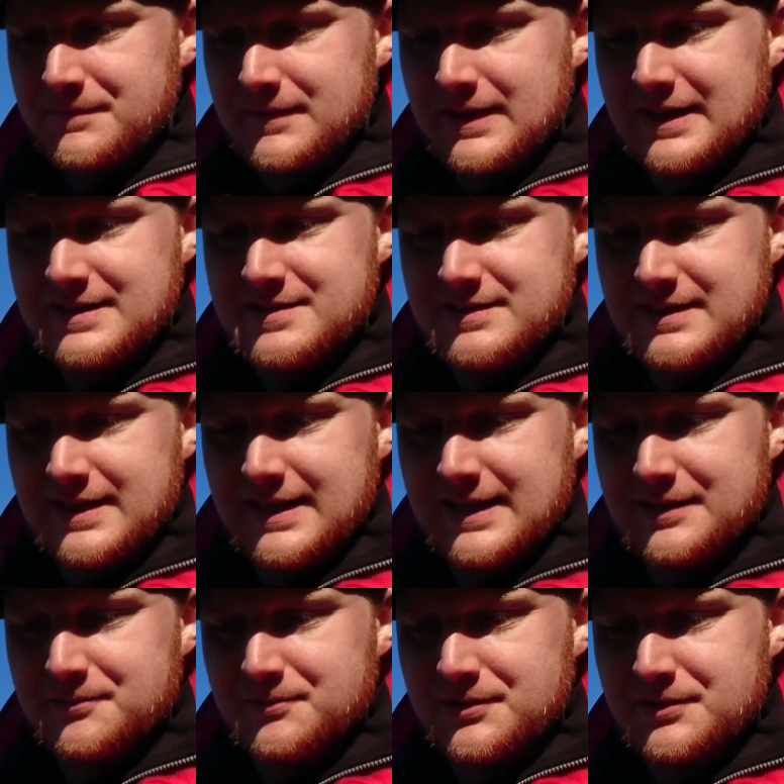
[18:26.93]
that I actually
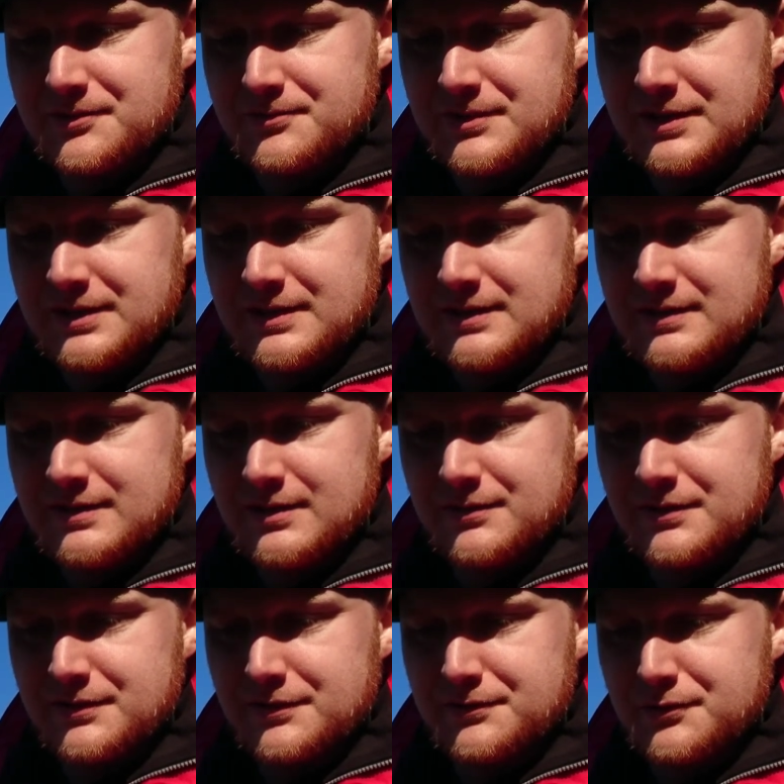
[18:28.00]
had one already.
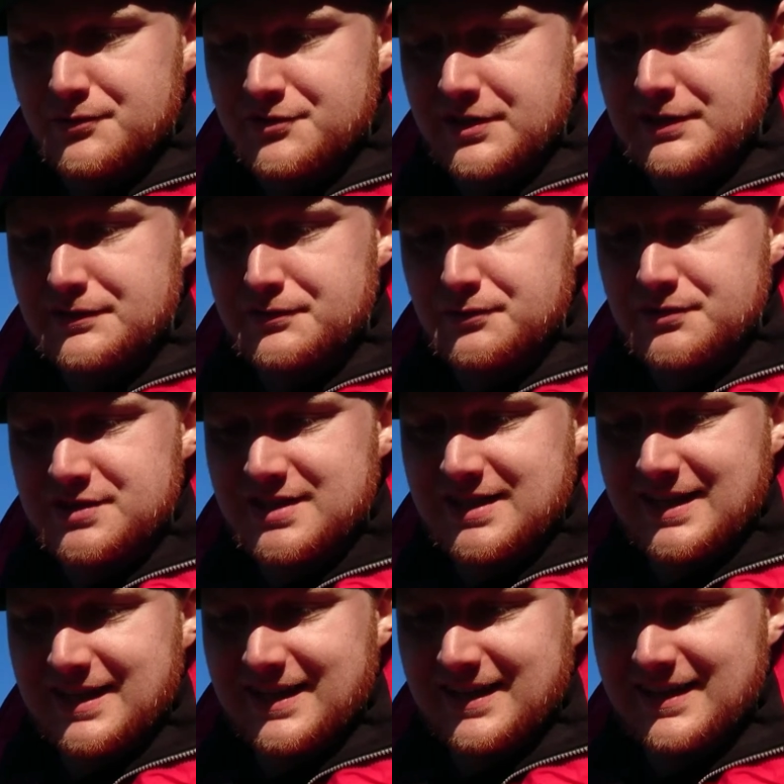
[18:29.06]
Oh, no shiny, of course.
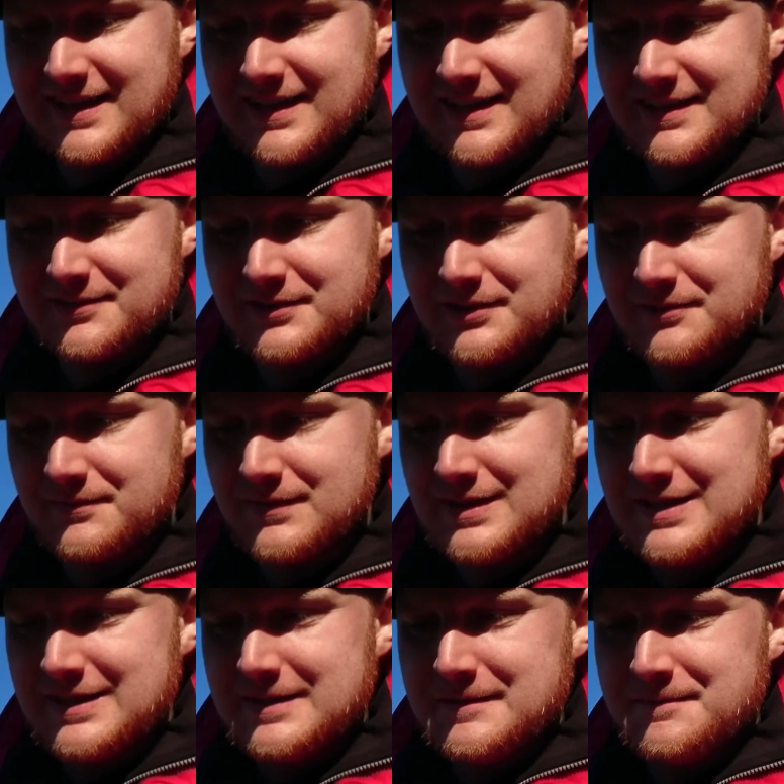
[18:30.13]
There you go.
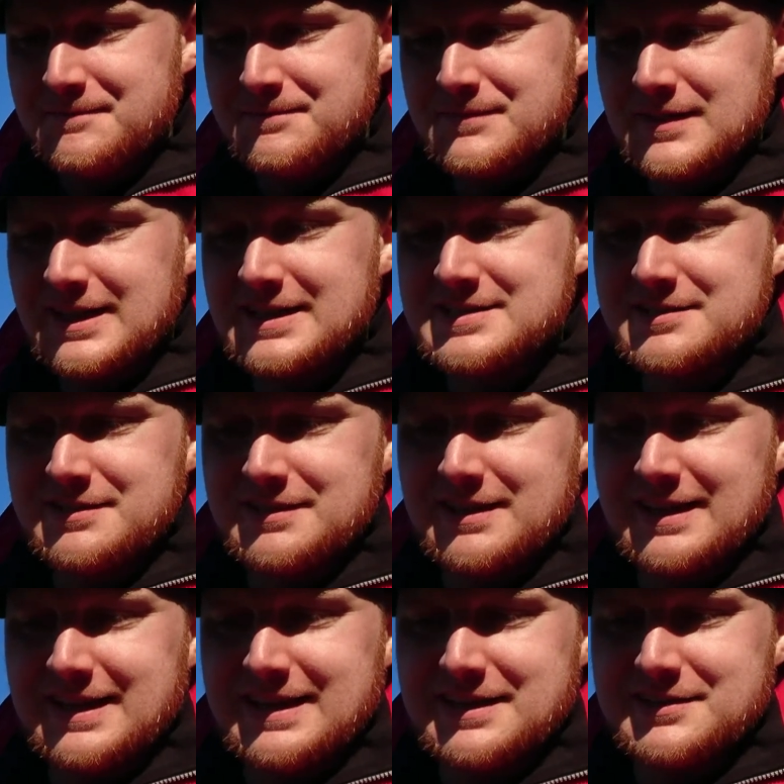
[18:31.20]
Actually,
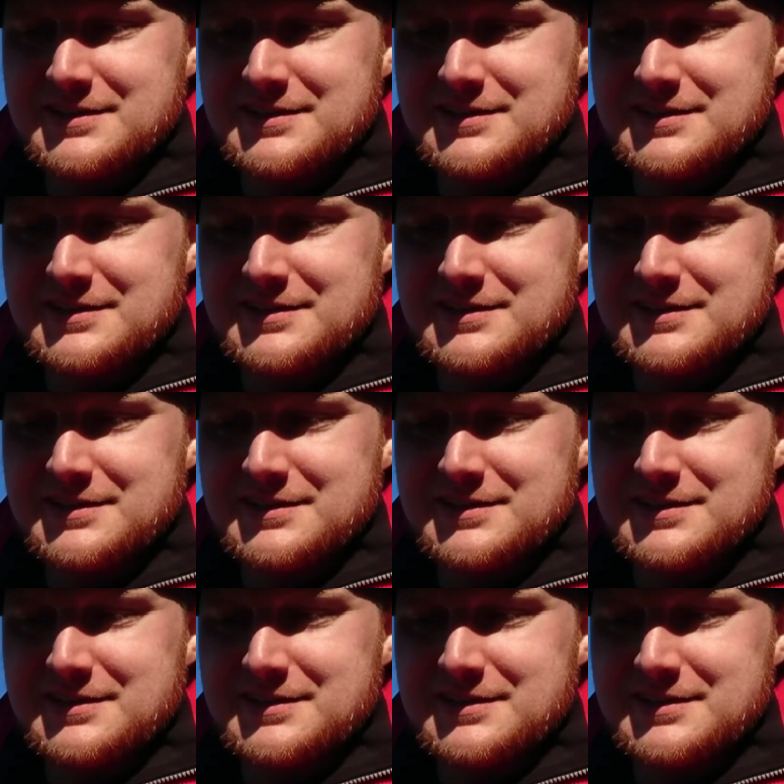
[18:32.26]
I had